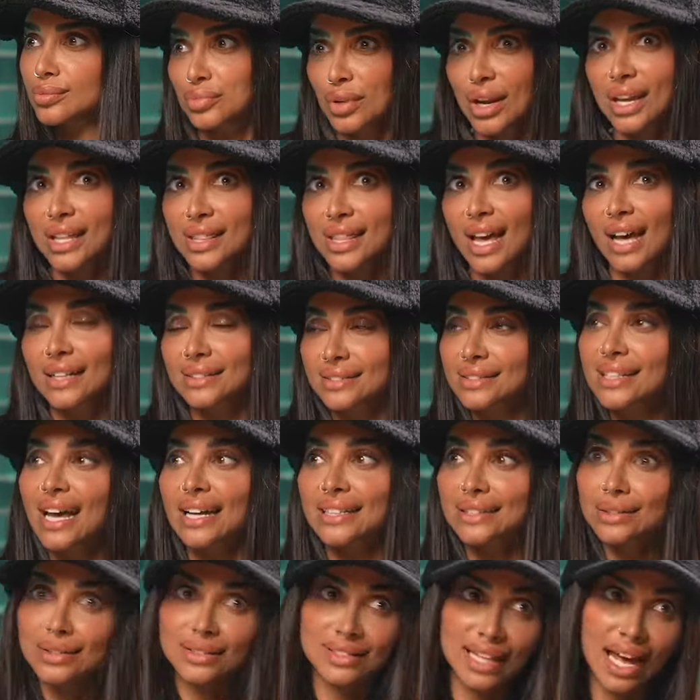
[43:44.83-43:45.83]
bring
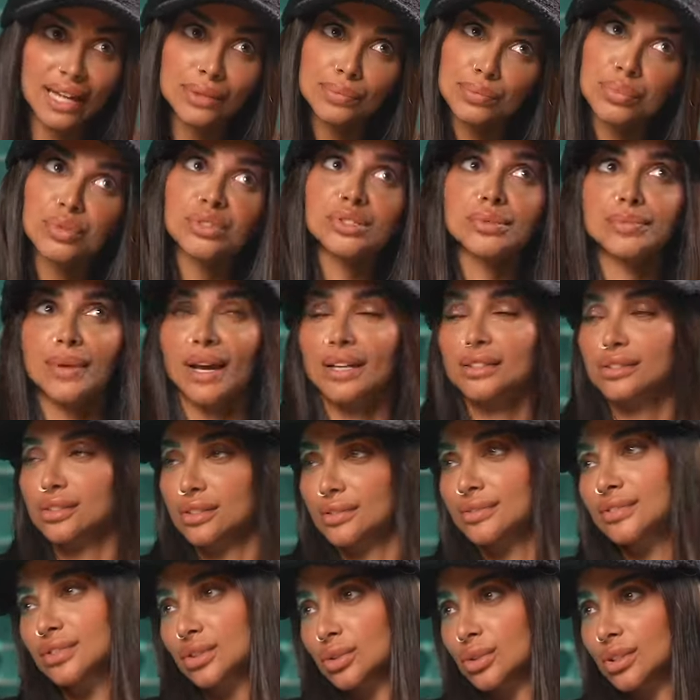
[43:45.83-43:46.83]
that
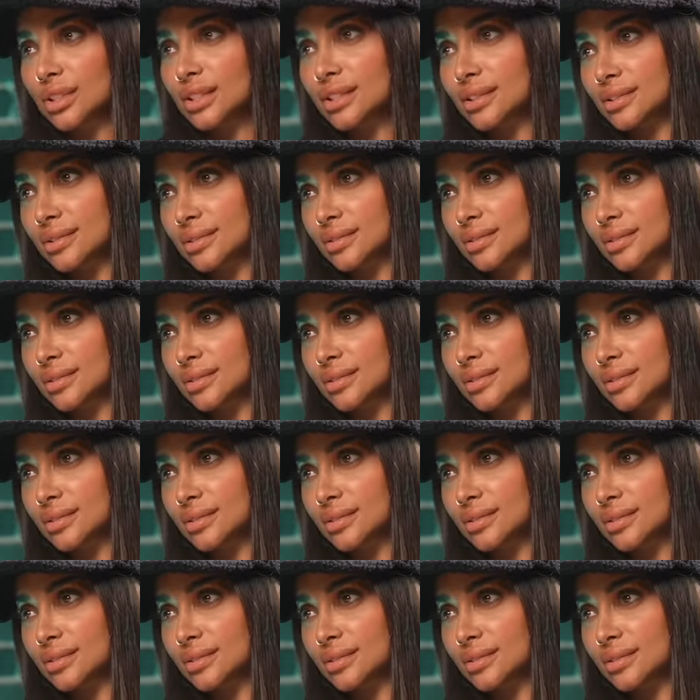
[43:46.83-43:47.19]
perspective to it.